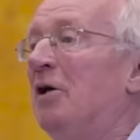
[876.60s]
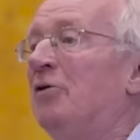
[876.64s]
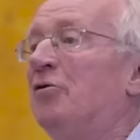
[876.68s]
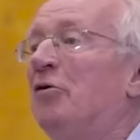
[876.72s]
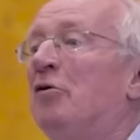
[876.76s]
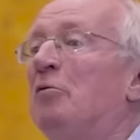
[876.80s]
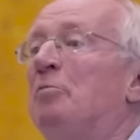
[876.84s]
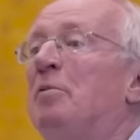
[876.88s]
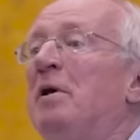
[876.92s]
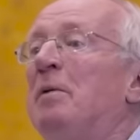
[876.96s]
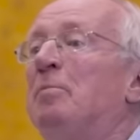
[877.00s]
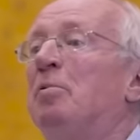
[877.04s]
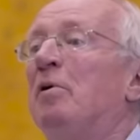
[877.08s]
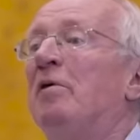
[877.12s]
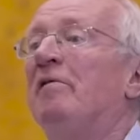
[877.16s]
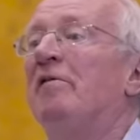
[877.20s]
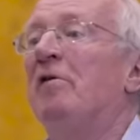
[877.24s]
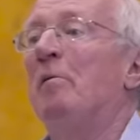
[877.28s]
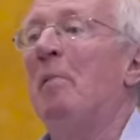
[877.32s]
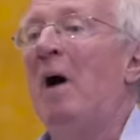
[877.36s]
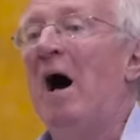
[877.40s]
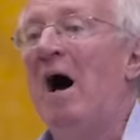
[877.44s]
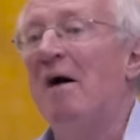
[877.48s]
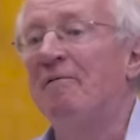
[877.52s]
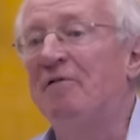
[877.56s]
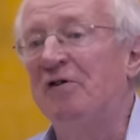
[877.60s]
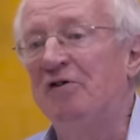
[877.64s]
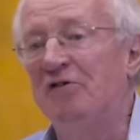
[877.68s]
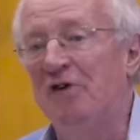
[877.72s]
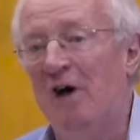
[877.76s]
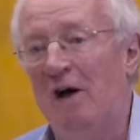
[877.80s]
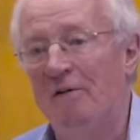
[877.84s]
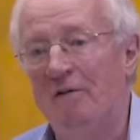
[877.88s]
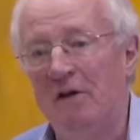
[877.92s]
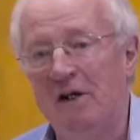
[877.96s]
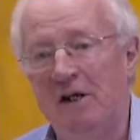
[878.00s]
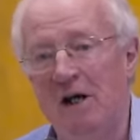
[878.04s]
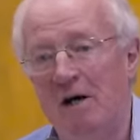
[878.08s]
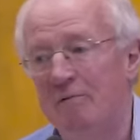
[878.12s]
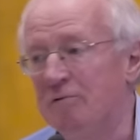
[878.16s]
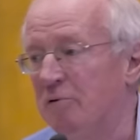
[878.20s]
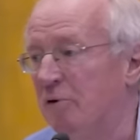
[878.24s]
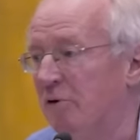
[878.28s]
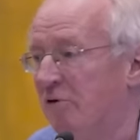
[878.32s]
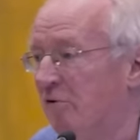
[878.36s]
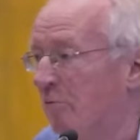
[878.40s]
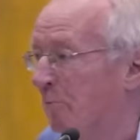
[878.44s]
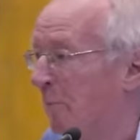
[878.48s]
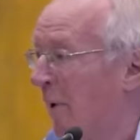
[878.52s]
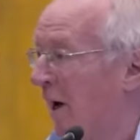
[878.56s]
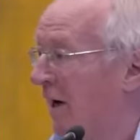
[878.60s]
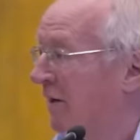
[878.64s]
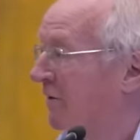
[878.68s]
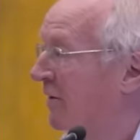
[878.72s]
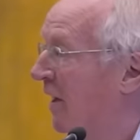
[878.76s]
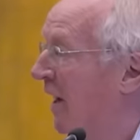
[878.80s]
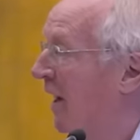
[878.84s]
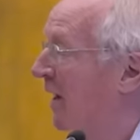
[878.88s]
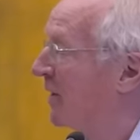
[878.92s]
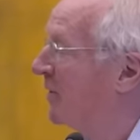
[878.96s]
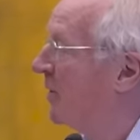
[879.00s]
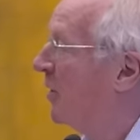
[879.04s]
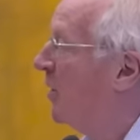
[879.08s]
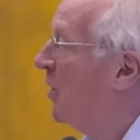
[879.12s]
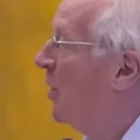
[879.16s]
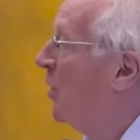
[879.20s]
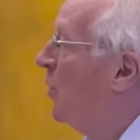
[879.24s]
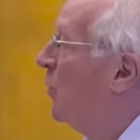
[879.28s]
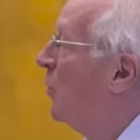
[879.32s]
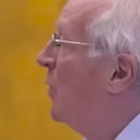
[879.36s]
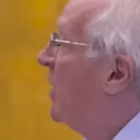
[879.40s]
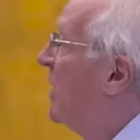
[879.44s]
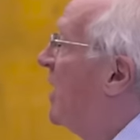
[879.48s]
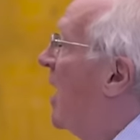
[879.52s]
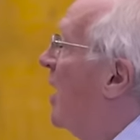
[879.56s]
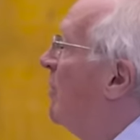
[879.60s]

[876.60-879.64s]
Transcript: to the people of the Mahafazat, the governorate of Baghdad, we